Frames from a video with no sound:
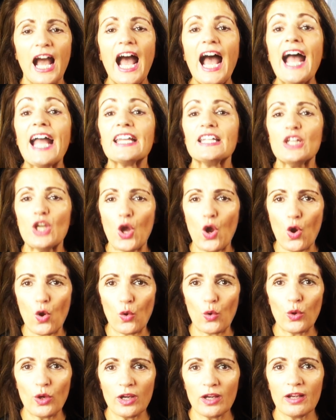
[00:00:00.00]
I
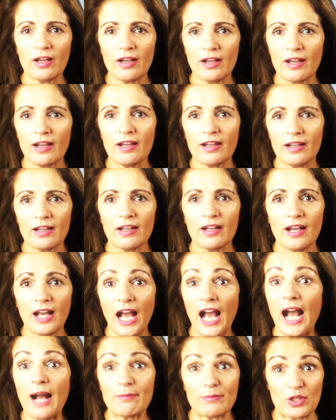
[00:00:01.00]
know
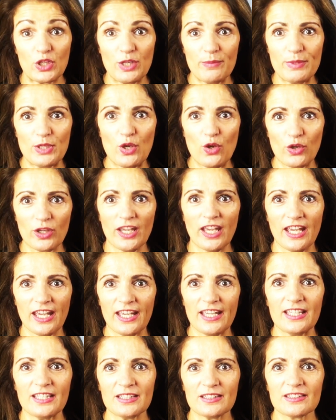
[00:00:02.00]
I'm going to be
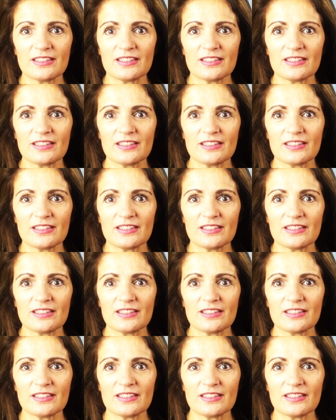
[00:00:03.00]
okay.